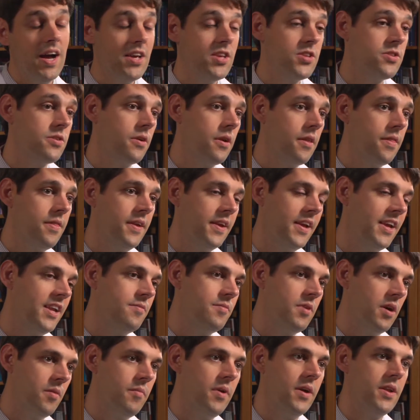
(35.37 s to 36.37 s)
I started thinking
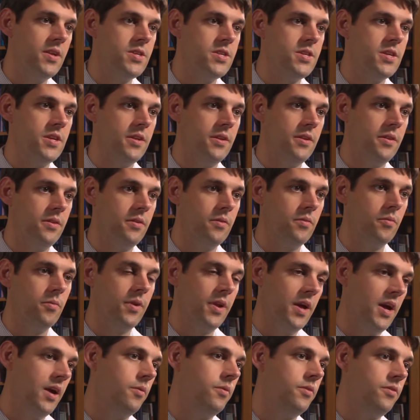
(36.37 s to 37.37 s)
about medicine
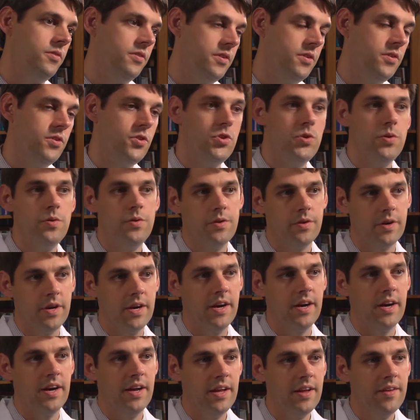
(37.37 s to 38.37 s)
when I was in junior
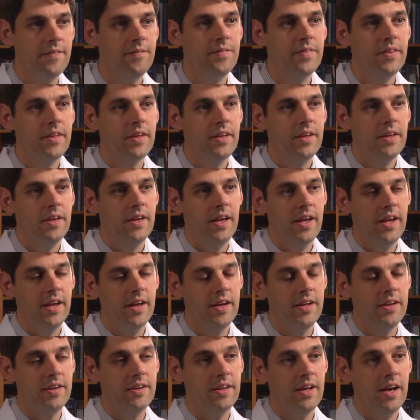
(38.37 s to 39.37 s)
high,
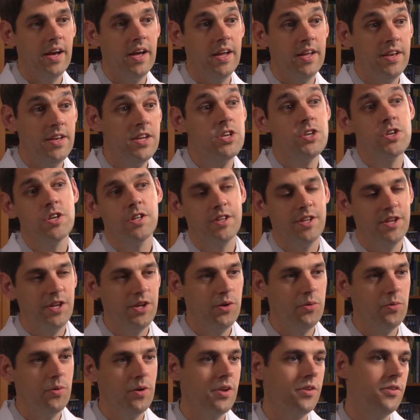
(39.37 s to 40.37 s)
and I
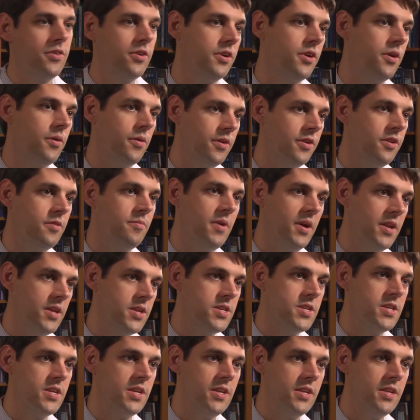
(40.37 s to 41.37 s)
initially wanted to go into
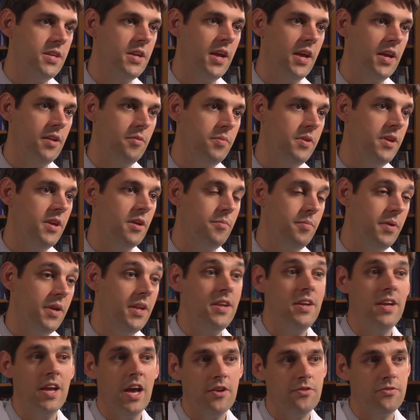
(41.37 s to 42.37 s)
medicine and be a
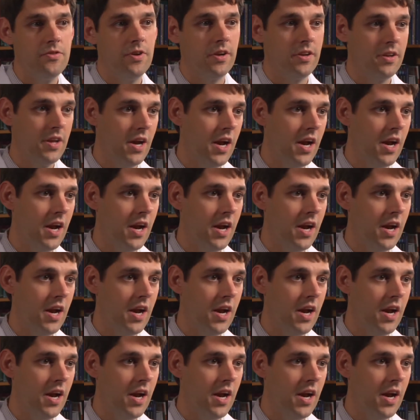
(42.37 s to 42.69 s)
pediatric